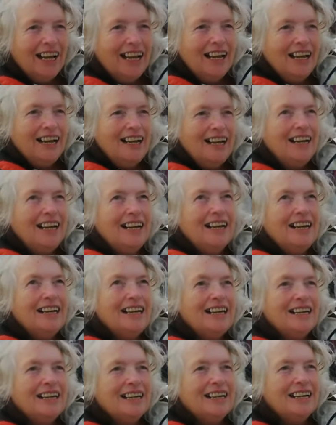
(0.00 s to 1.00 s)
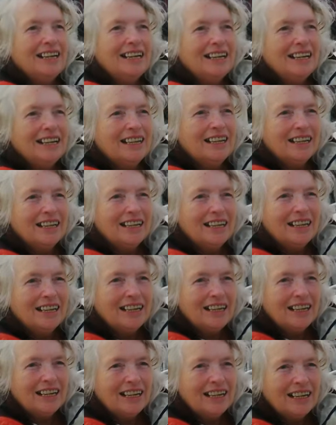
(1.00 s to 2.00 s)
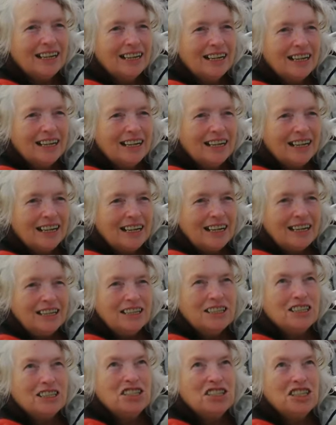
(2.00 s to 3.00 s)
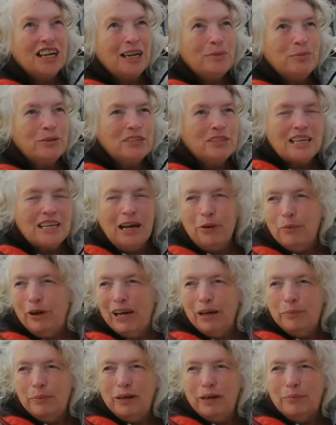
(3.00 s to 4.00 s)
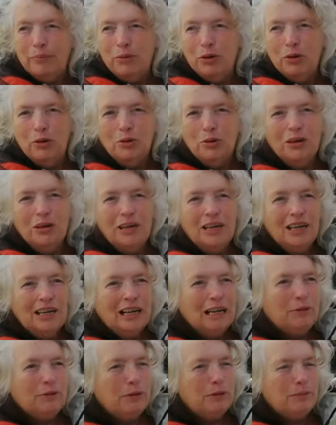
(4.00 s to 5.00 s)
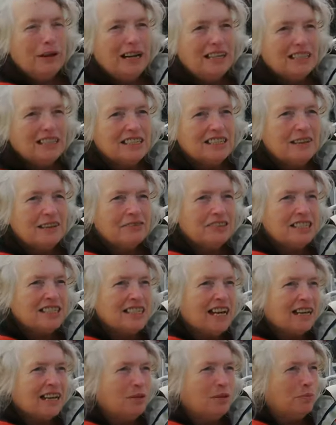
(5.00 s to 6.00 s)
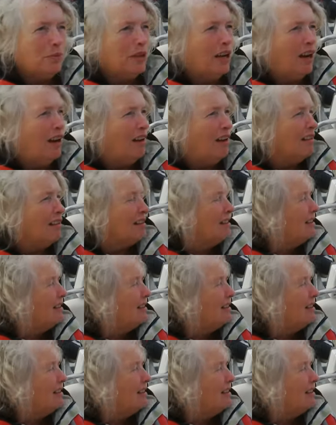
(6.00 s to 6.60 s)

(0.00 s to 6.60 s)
well, turn the autopilot off now, just... Just shape us that way a bit more. And we might just have to tack up the lough.